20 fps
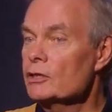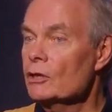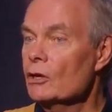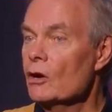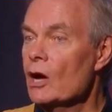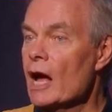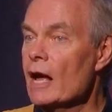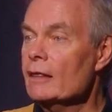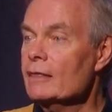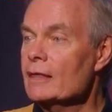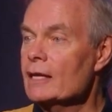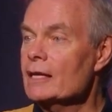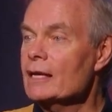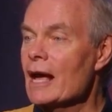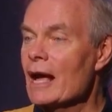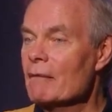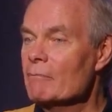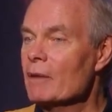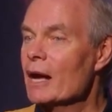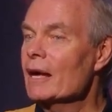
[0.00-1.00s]
You know, I think
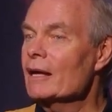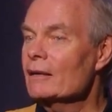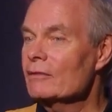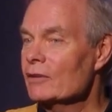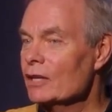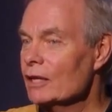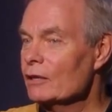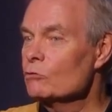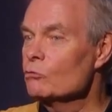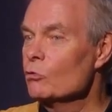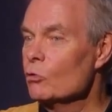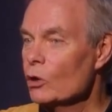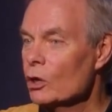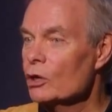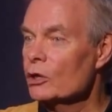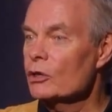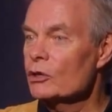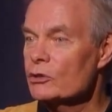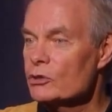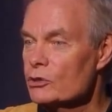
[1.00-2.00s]
I might have had
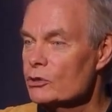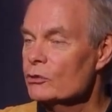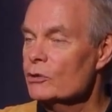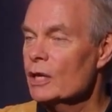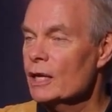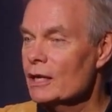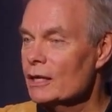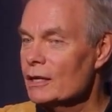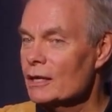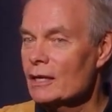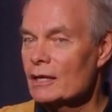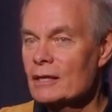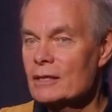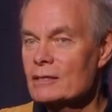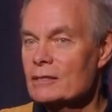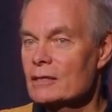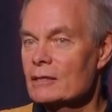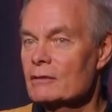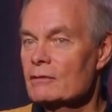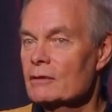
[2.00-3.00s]
one or two
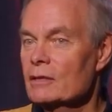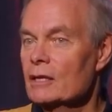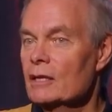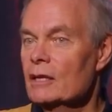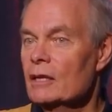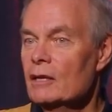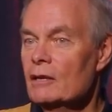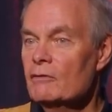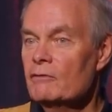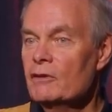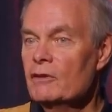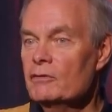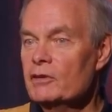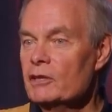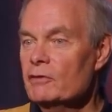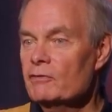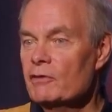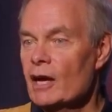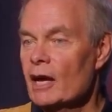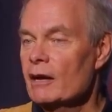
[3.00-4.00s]
headaches in
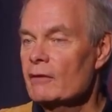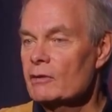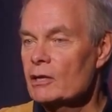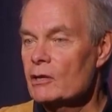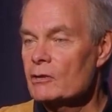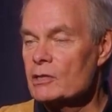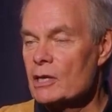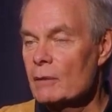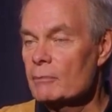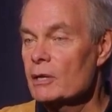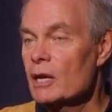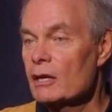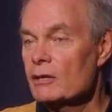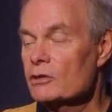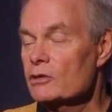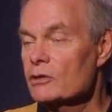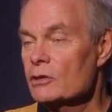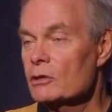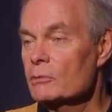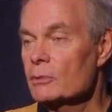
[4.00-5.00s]
55 years. I'm
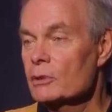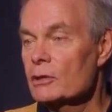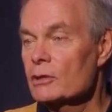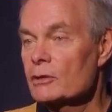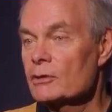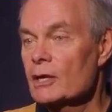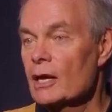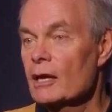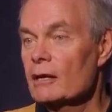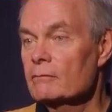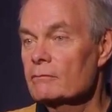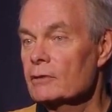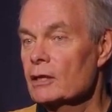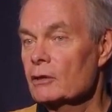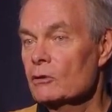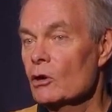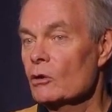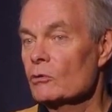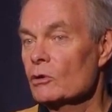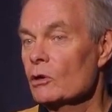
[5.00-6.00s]
not sure because I
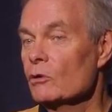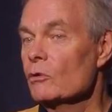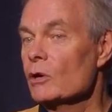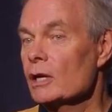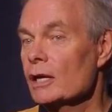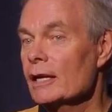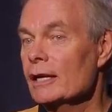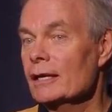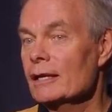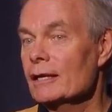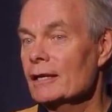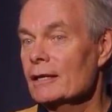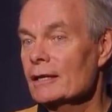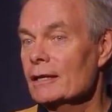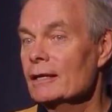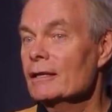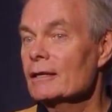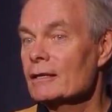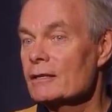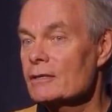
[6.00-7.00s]
don't know what a headache
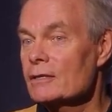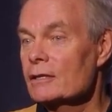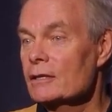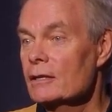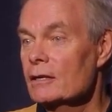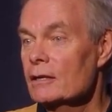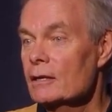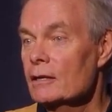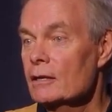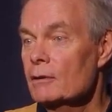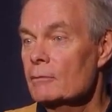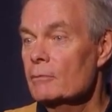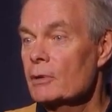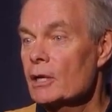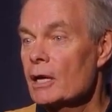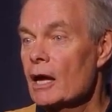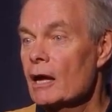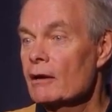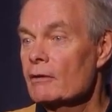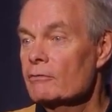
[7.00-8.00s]
is.
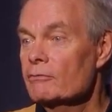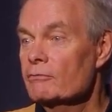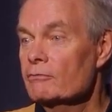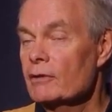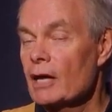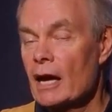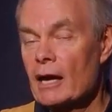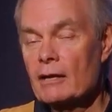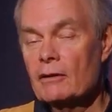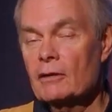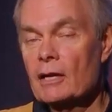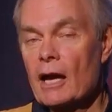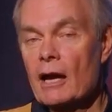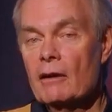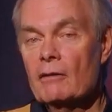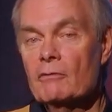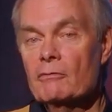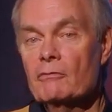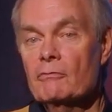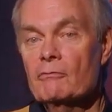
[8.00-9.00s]
But I've, I,
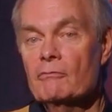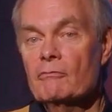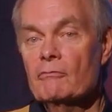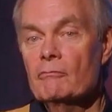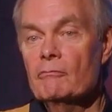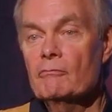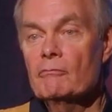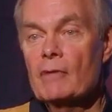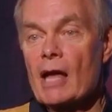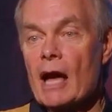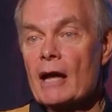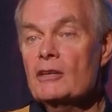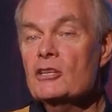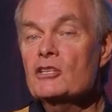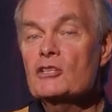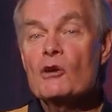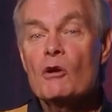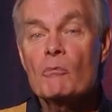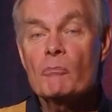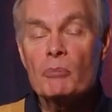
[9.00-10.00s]
I've, I
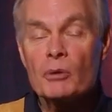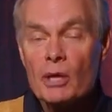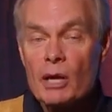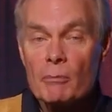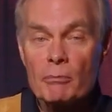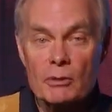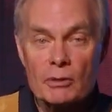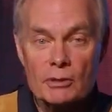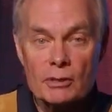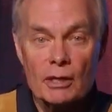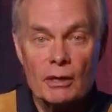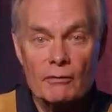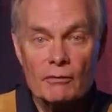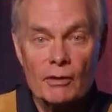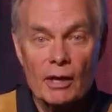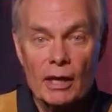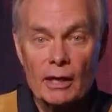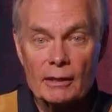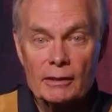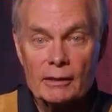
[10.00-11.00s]
just don't put up with
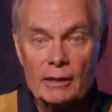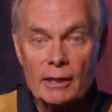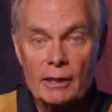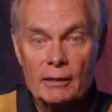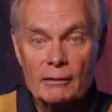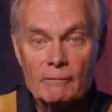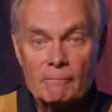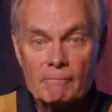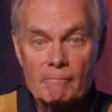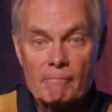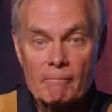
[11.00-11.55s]
stuff like that.